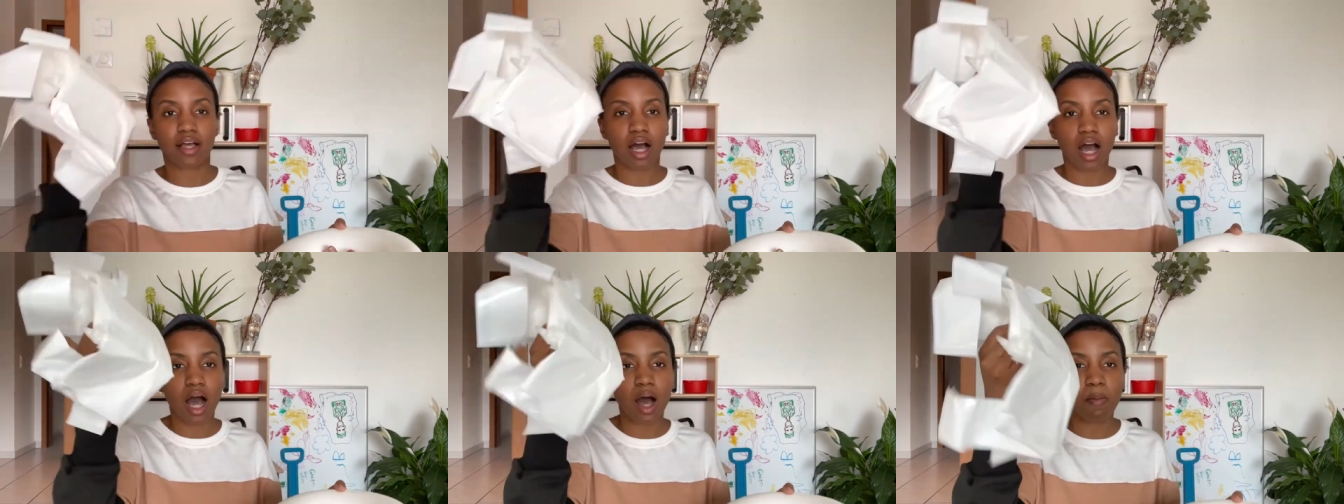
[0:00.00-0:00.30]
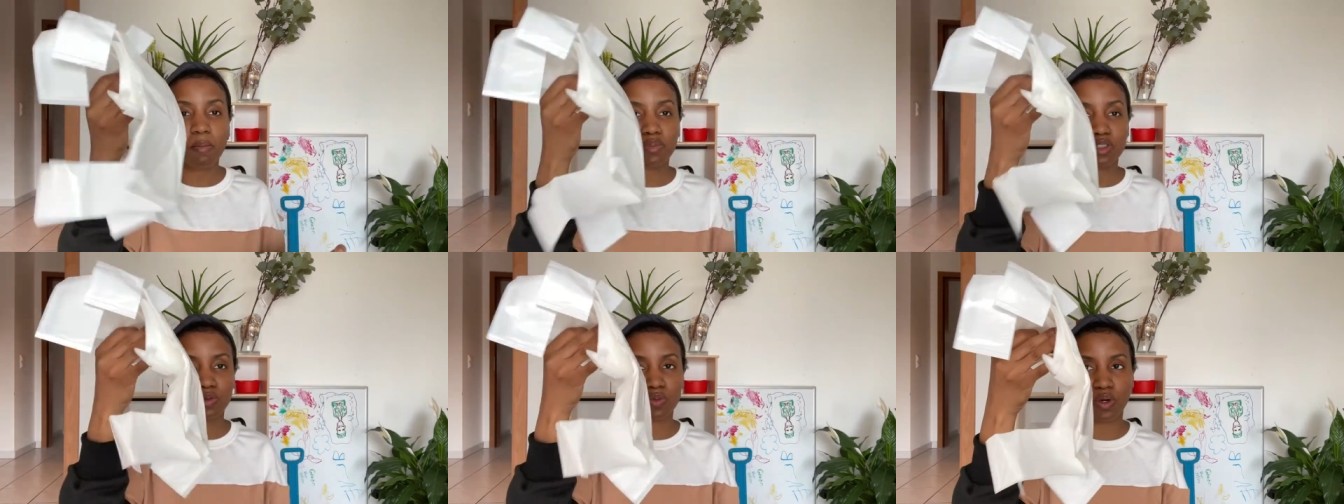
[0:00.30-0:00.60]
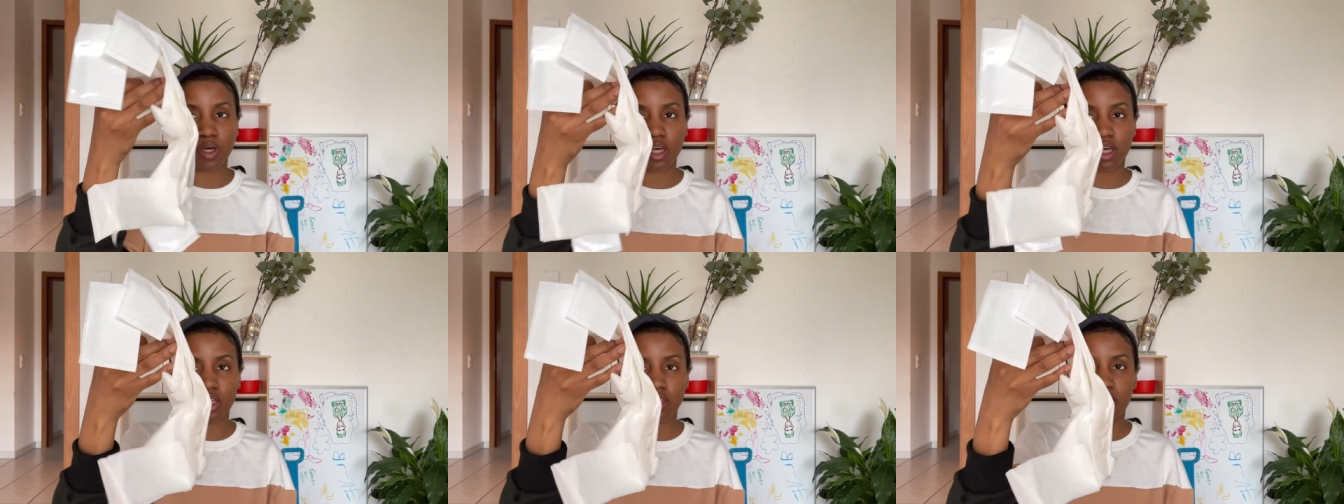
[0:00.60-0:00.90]
comes
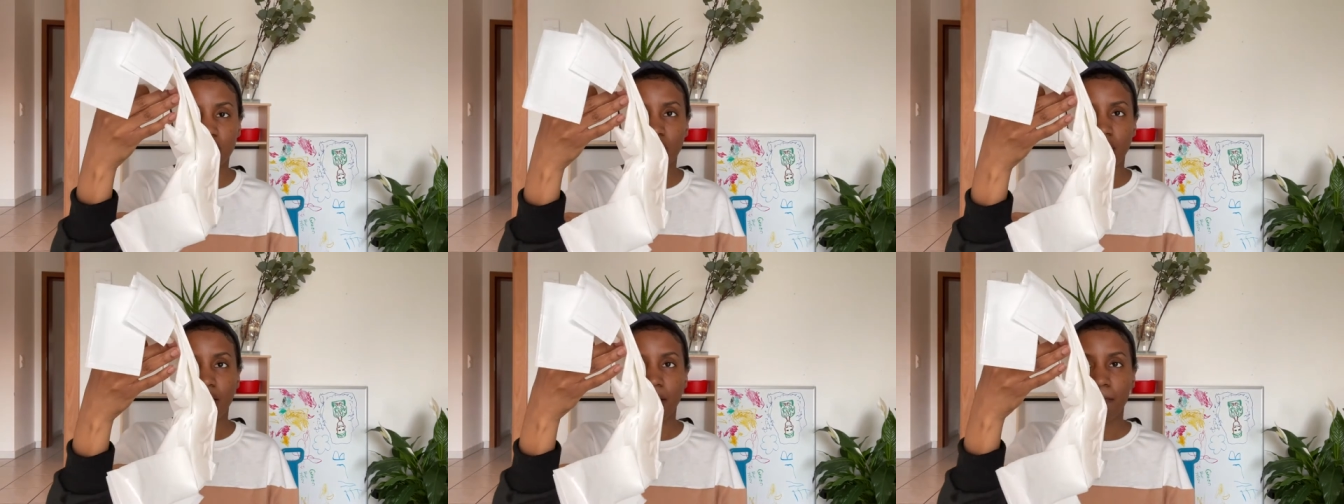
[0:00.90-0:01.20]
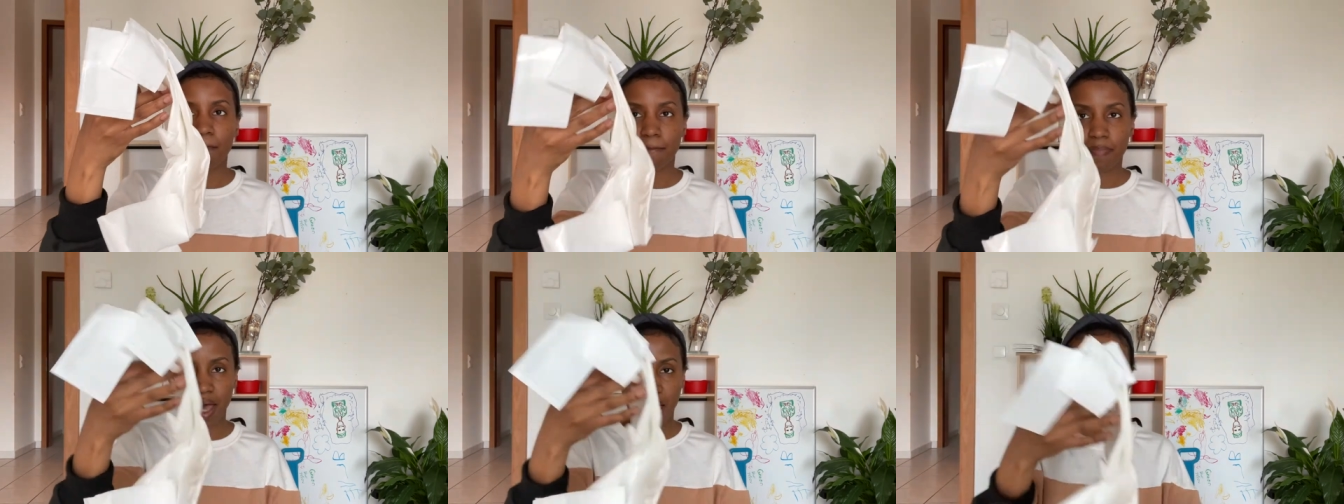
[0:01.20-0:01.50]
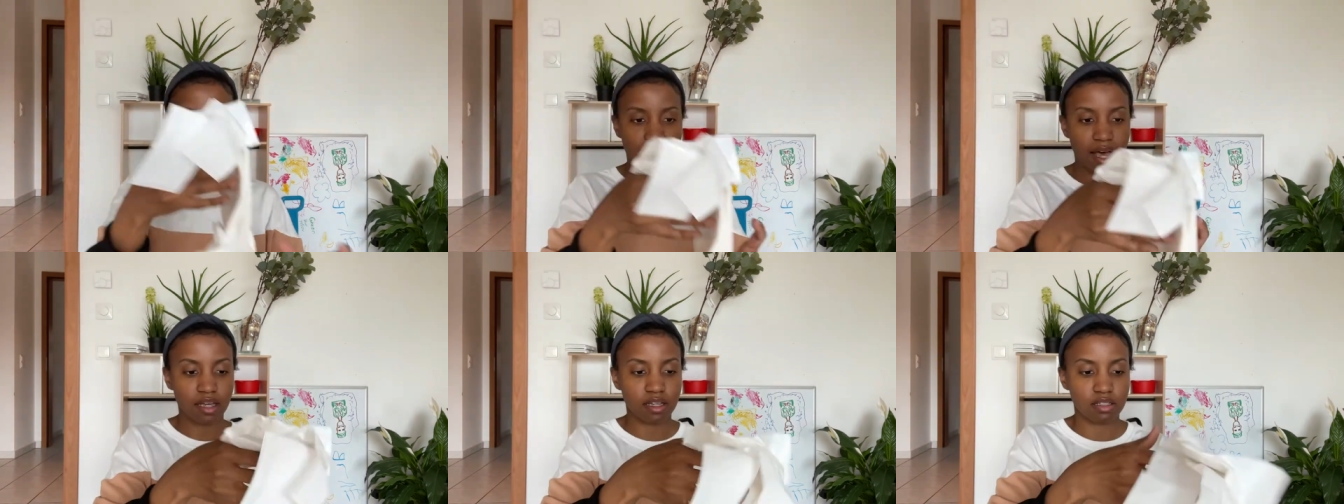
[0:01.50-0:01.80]
with
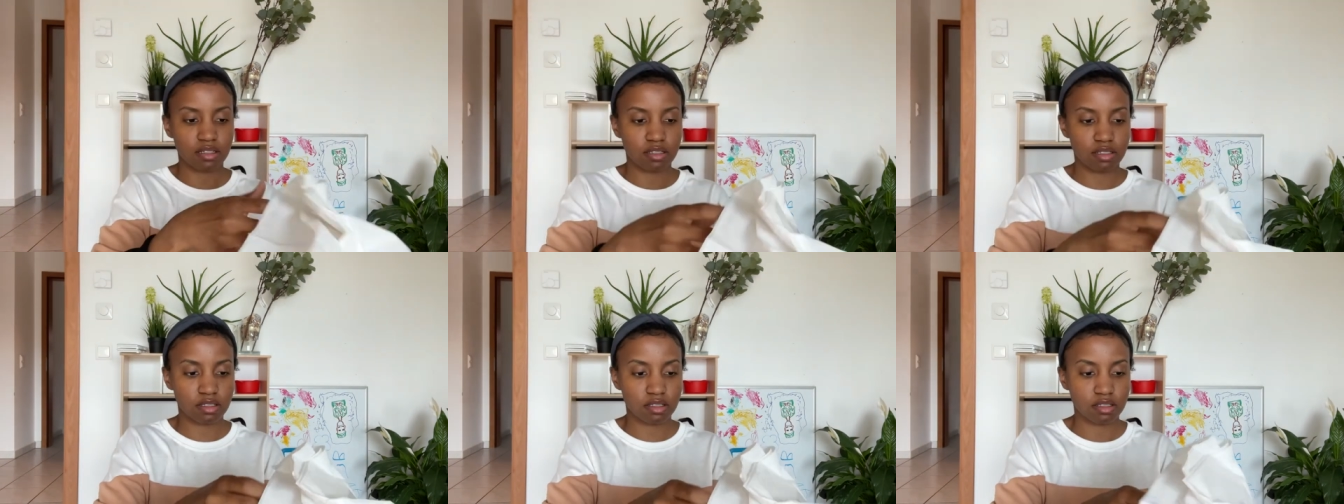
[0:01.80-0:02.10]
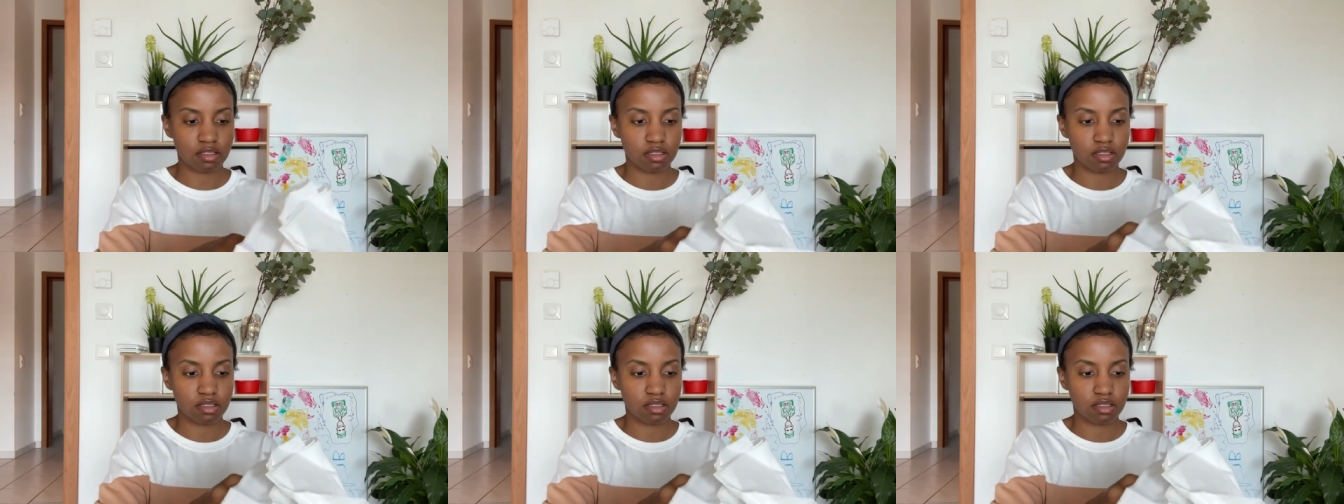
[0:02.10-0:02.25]
bags.